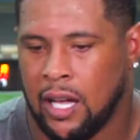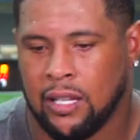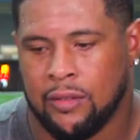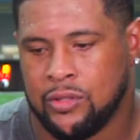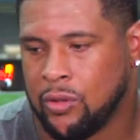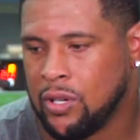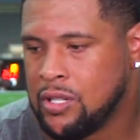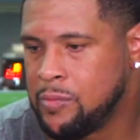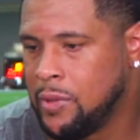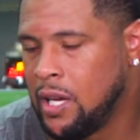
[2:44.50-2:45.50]
I love
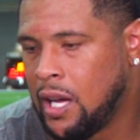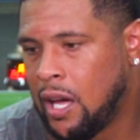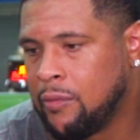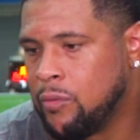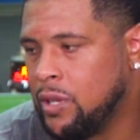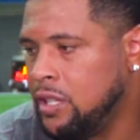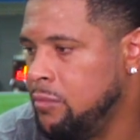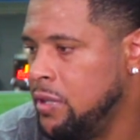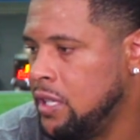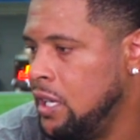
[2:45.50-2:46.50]
Jordans, but I've really
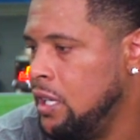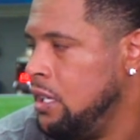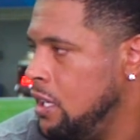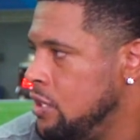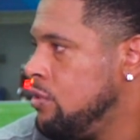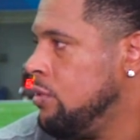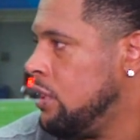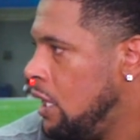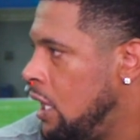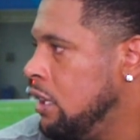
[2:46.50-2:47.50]
been getting into a
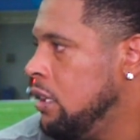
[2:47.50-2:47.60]
lot